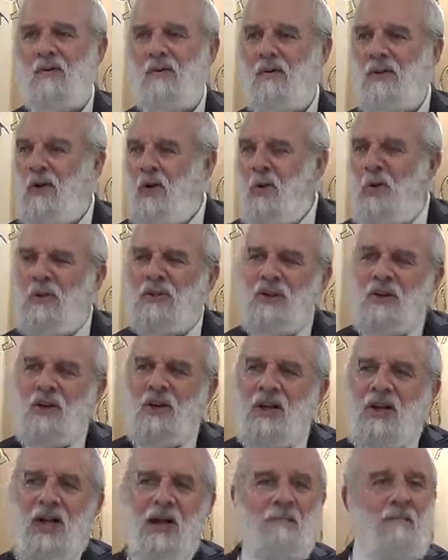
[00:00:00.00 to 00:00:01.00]
You know what's
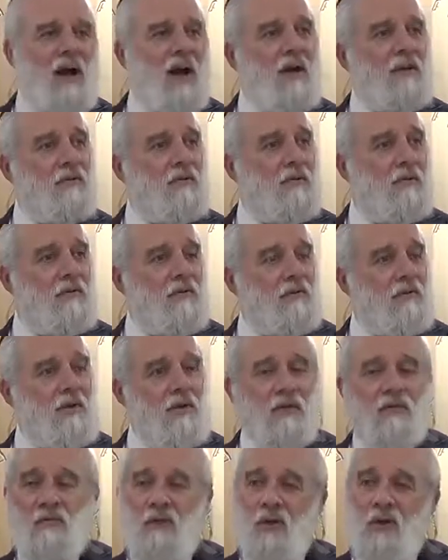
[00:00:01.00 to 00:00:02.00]
going to come out
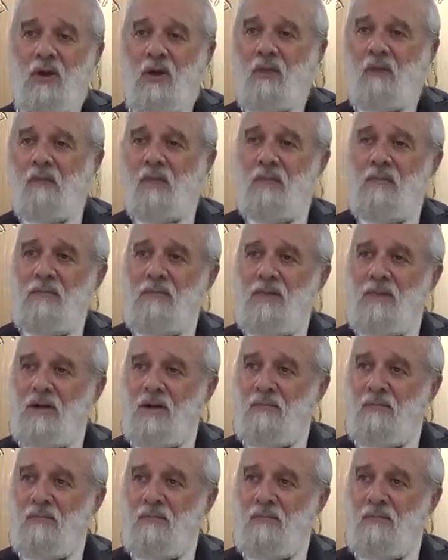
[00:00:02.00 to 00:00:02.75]
if you kill them?